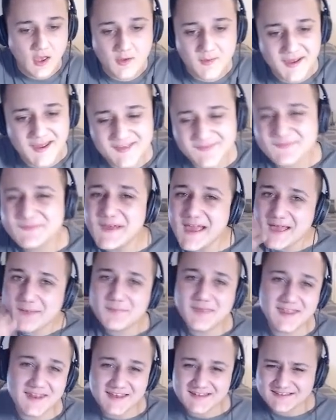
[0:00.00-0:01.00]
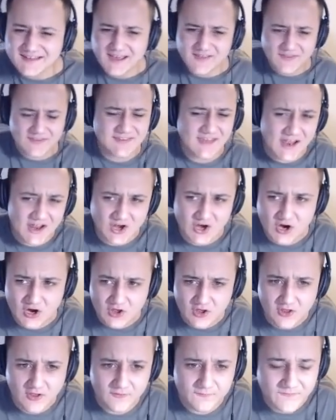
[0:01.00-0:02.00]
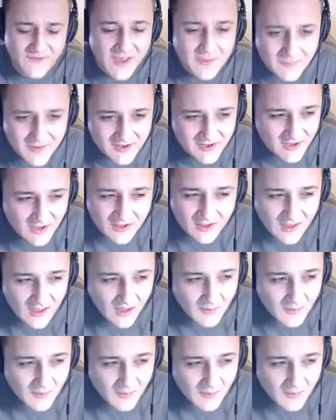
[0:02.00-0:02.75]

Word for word: All right. Famina. Is that a girl? Famina.